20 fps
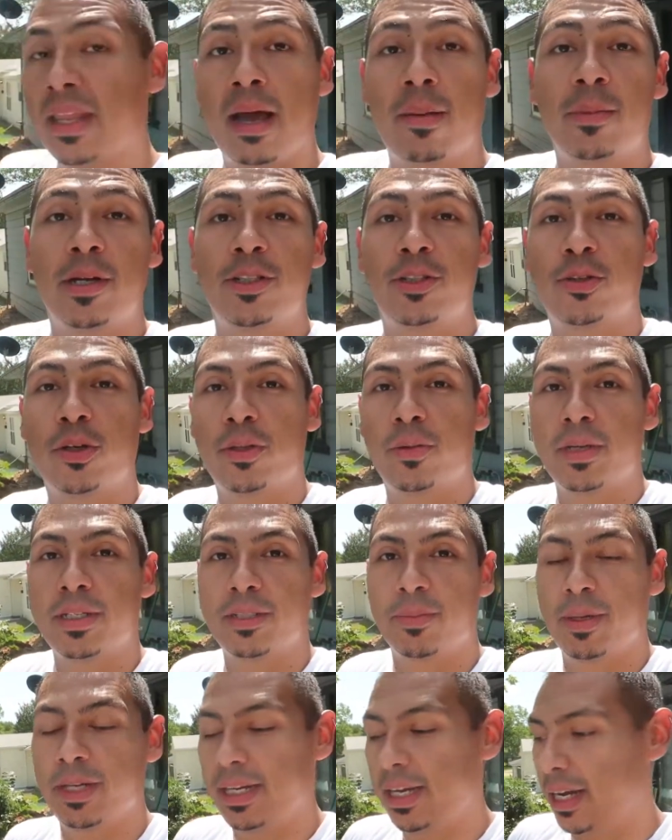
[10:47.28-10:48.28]
I'm gonna enjoy the
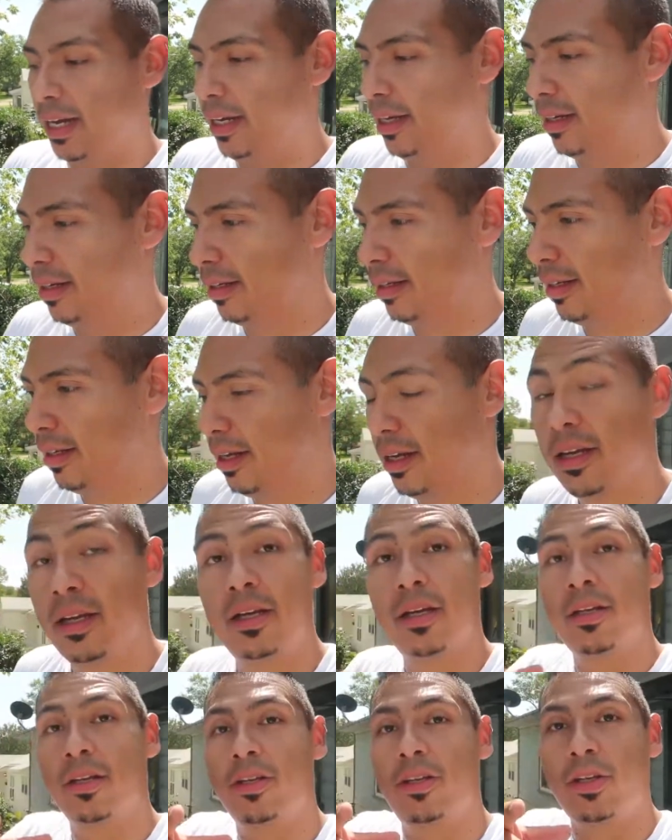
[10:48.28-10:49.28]
rest of my day.
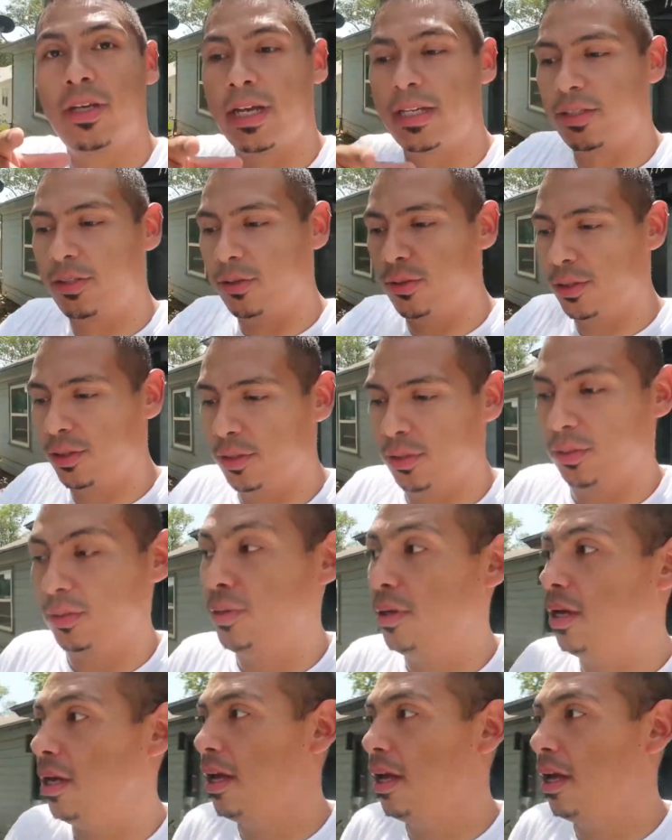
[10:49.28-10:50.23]
You guys do it too.